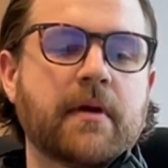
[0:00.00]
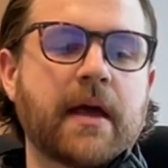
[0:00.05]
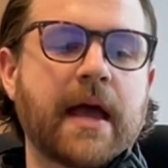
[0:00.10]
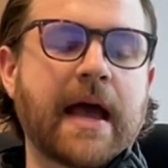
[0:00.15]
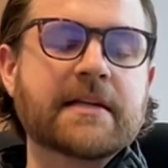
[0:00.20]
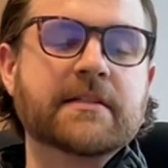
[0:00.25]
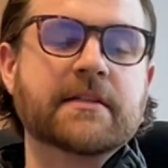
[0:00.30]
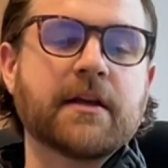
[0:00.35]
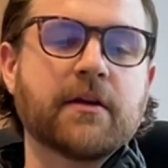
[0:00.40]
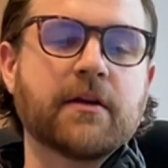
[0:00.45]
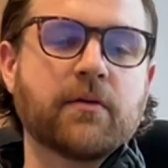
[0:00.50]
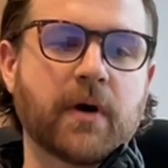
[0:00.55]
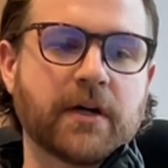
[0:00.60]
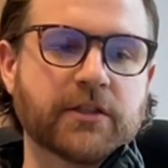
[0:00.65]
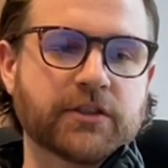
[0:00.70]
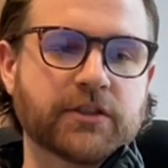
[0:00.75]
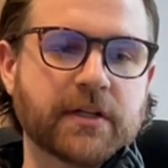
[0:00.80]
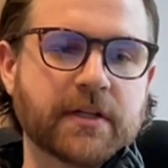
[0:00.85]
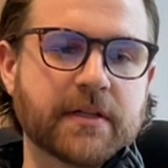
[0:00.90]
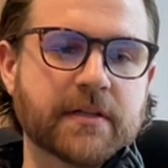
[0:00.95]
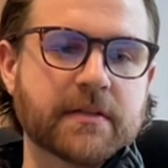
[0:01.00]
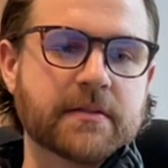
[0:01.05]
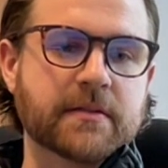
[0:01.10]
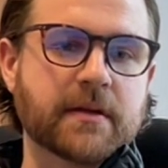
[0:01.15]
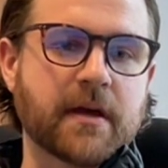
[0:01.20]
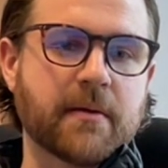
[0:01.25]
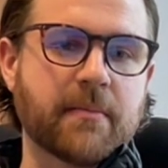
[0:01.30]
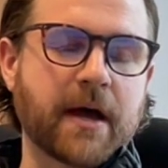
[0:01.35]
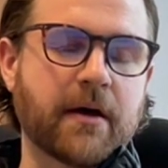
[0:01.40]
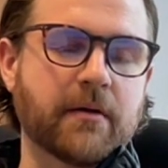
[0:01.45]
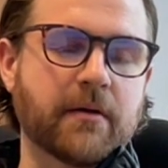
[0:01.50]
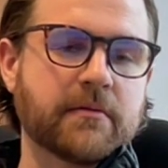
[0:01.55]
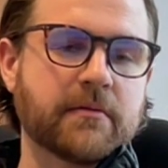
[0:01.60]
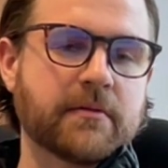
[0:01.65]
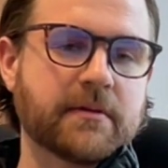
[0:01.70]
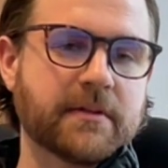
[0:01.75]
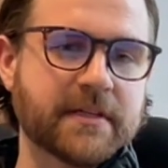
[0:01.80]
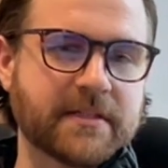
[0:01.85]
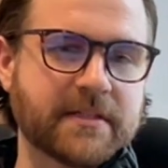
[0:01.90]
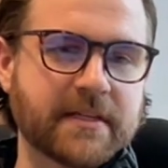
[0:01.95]
asking questions about
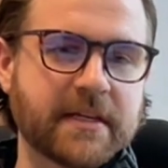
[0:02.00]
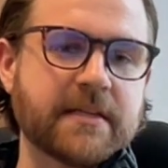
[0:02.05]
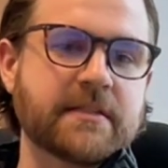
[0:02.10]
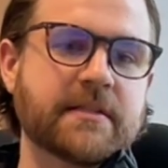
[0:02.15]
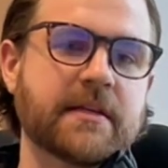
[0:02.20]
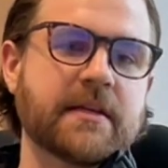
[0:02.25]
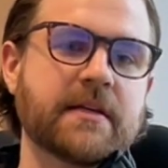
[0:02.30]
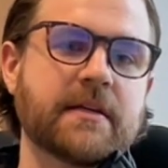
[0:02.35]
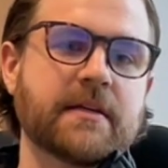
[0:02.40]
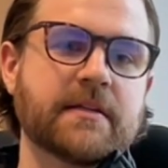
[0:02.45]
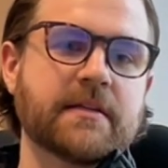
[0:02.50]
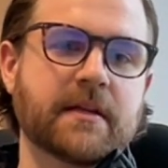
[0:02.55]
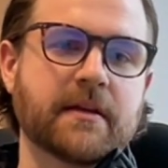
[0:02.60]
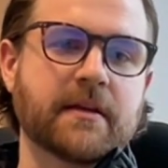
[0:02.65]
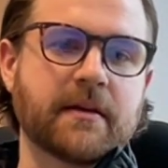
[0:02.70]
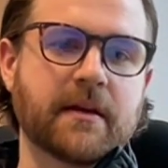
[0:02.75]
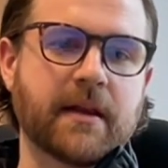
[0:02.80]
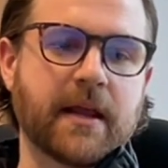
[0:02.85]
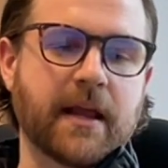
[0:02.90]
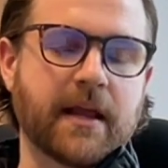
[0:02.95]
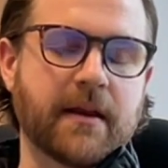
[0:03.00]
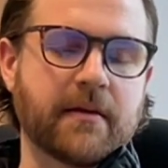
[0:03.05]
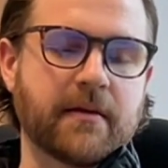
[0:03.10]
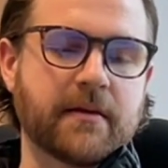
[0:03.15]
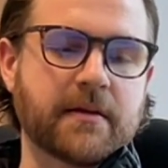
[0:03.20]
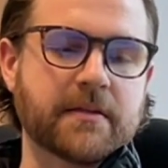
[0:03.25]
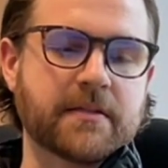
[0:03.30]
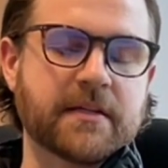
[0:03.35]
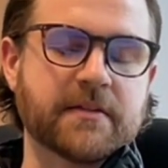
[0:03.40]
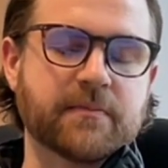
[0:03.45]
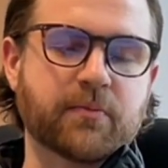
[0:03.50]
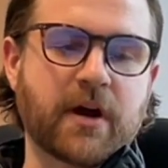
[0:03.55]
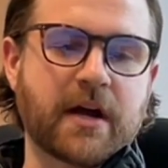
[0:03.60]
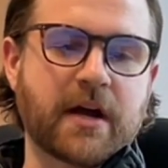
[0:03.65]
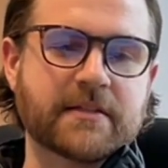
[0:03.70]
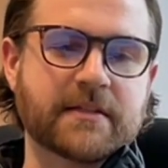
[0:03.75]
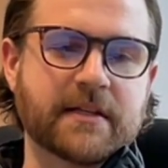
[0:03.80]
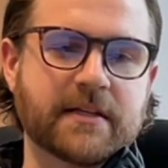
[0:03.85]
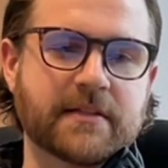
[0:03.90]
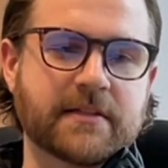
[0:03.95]
diseases and disease
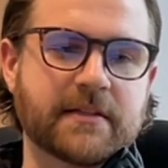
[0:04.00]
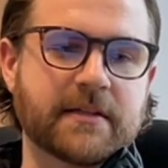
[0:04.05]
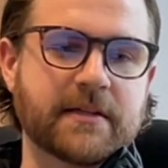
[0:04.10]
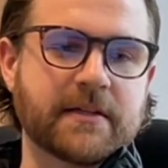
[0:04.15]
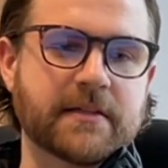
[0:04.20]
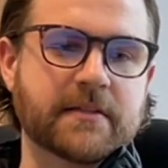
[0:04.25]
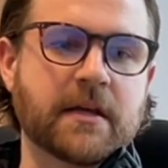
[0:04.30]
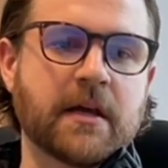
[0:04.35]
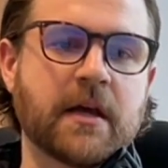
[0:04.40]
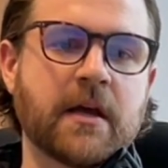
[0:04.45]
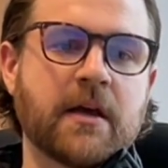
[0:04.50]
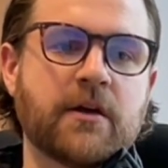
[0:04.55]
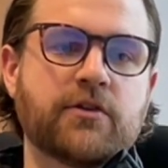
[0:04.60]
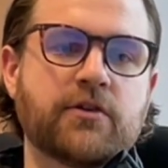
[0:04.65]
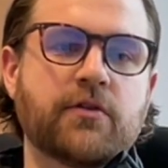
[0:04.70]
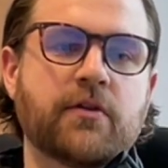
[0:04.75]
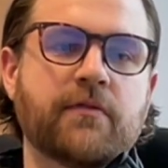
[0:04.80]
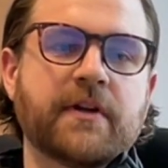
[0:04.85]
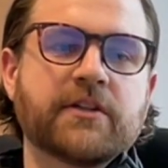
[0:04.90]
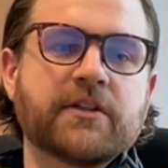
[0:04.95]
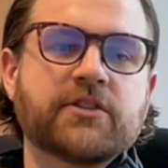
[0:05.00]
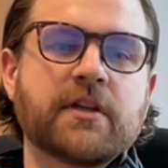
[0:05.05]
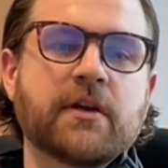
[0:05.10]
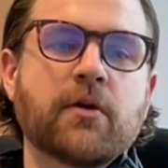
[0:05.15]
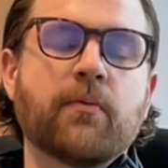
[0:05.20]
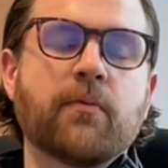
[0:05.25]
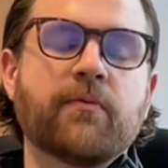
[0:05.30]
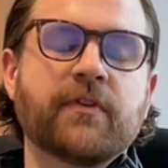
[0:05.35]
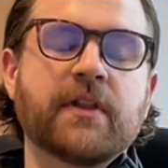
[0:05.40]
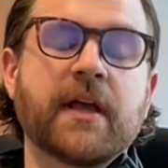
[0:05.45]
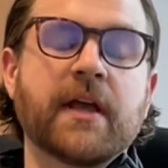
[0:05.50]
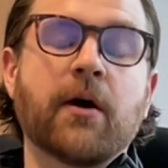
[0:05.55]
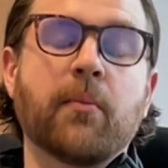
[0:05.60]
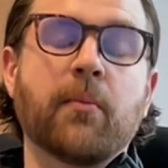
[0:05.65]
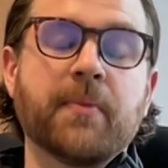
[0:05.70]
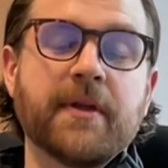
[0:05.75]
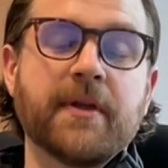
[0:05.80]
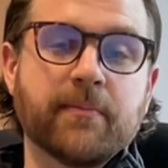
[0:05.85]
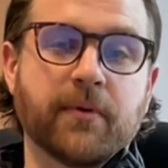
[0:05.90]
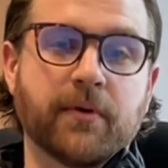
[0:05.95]
processes to eventually hopefully
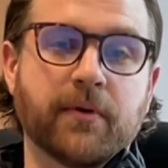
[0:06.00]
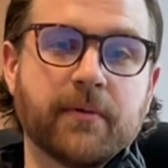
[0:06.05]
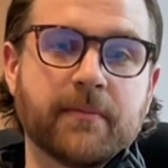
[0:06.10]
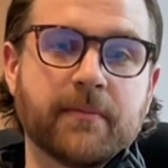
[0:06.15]
help people.